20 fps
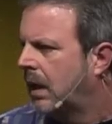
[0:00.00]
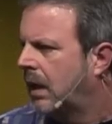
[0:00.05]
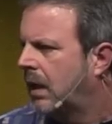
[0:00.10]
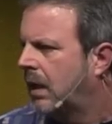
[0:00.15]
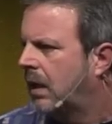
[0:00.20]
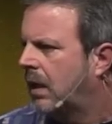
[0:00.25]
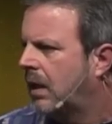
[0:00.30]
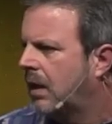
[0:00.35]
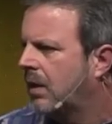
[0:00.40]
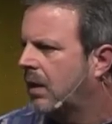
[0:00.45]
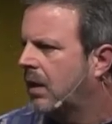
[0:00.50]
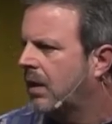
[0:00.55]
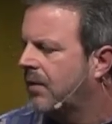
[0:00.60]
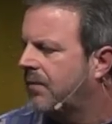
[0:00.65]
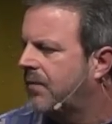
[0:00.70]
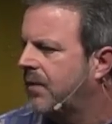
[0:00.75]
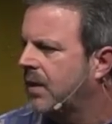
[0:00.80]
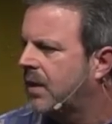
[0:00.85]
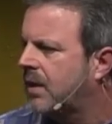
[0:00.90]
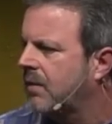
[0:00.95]
I, I
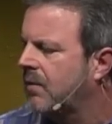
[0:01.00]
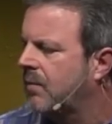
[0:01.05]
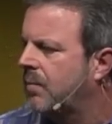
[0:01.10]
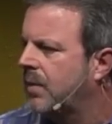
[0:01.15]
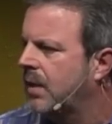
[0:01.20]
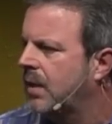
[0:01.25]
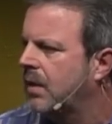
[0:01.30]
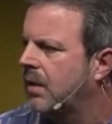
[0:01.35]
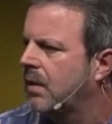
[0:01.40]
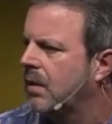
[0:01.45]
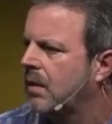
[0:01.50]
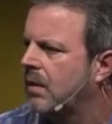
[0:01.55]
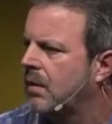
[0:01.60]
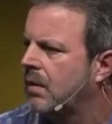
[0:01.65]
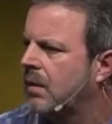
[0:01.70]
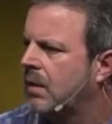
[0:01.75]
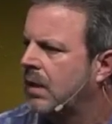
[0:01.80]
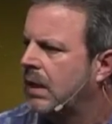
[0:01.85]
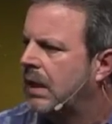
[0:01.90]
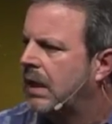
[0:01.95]
think you'd be,
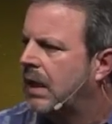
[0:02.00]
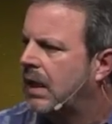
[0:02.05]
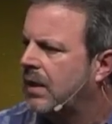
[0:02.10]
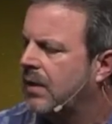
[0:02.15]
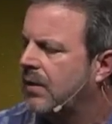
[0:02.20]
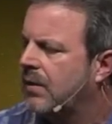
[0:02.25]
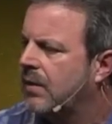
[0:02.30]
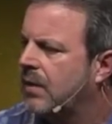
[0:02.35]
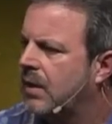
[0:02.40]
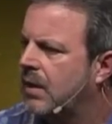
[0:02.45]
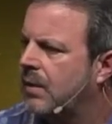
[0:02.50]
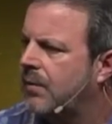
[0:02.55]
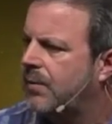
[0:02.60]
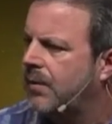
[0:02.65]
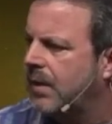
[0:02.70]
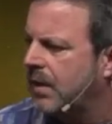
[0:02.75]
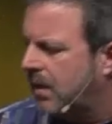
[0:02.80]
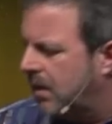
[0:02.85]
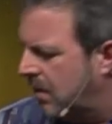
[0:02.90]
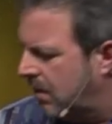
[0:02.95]
I, I
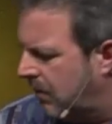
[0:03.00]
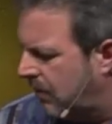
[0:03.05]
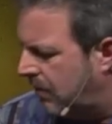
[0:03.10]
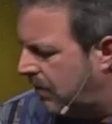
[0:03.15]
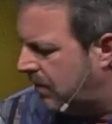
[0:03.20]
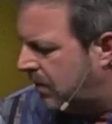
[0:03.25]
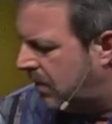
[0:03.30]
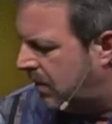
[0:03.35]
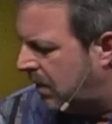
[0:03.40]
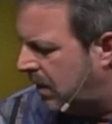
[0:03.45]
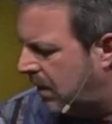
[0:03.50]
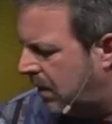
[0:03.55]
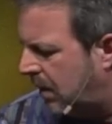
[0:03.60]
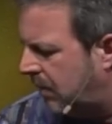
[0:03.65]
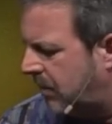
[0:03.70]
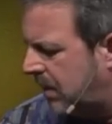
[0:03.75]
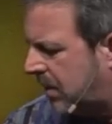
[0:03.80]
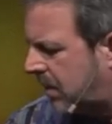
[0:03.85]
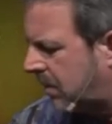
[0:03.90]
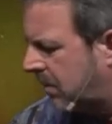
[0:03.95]
think, and
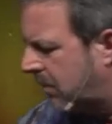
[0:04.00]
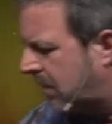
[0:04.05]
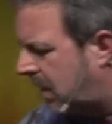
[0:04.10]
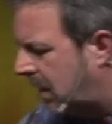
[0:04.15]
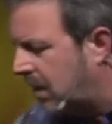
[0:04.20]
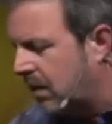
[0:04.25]
I'm just,